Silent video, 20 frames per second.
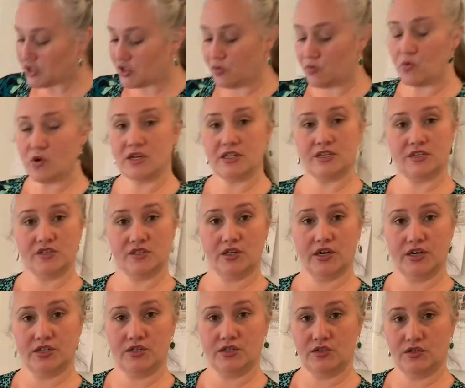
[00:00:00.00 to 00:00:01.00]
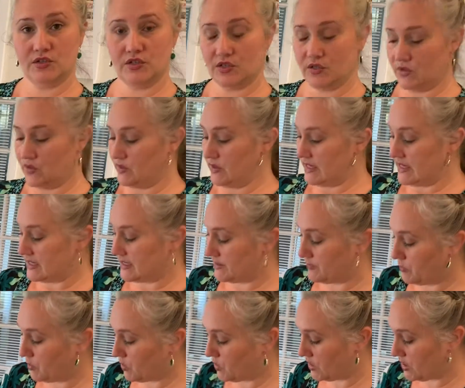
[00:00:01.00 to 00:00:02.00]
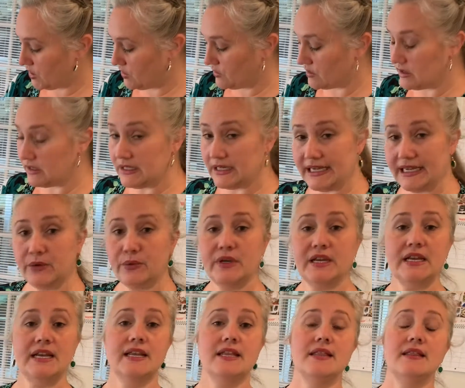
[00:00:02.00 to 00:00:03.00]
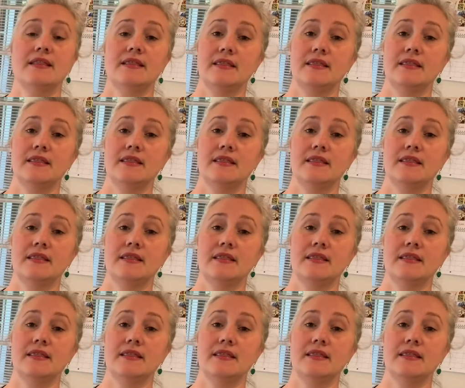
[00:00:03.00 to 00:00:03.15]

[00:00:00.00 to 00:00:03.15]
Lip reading: you want to start to do is put your liquid in